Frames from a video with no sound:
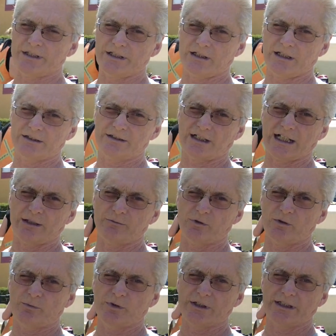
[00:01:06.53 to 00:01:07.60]
the odd time
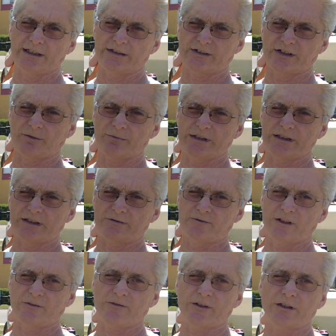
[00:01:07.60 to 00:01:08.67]
we'll put in something to
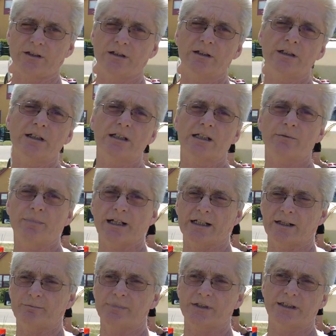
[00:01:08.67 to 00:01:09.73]
fluff the, the bed
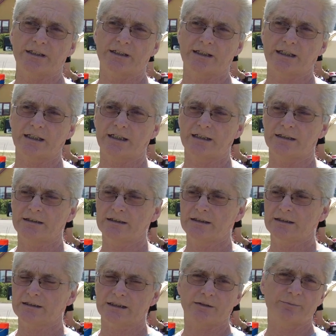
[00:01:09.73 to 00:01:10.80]
up like, uh,
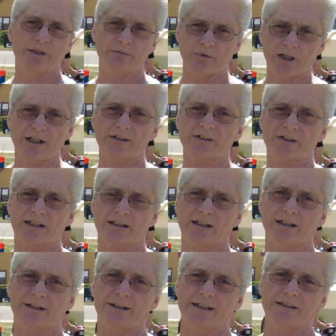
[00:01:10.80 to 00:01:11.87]
like peat moss, that
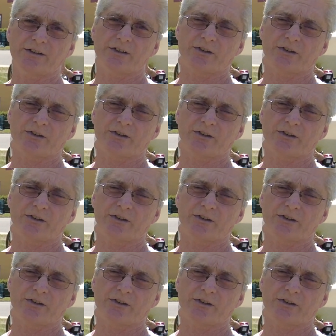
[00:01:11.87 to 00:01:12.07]
kind of thing.